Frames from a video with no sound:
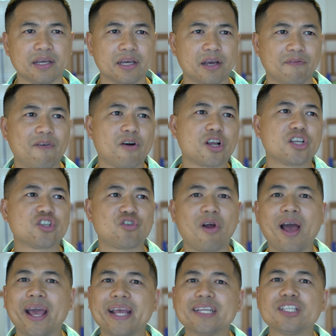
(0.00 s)
for
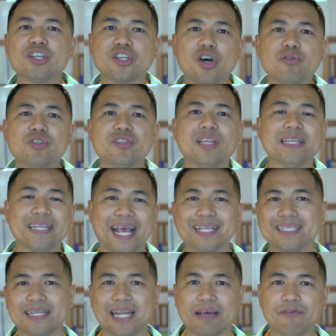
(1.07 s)
trying to go to the
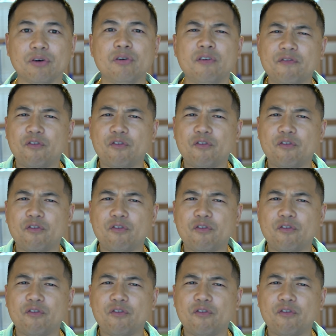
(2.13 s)
next level,